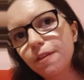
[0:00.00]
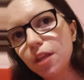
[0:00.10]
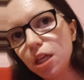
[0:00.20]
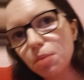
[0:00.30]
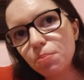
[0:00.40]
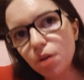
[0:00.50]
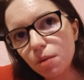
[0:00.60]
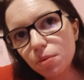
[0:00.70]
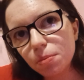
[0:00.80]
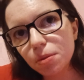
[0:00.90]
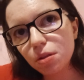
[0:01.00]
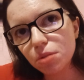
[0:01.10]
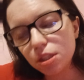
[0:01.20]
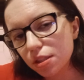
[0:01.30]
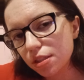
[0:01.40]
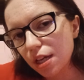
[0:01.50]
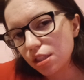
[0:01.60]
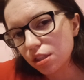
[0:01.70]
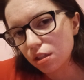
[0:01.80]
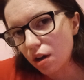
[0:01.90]
he probably would
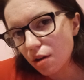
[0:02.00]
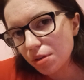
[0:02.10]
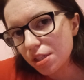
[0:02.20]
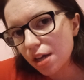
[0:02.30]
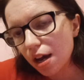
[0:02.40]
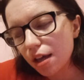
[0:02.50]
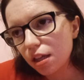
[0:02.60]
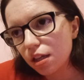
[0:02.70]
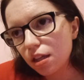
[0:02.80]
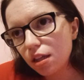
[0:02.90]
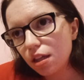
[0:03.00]
decide to not retie it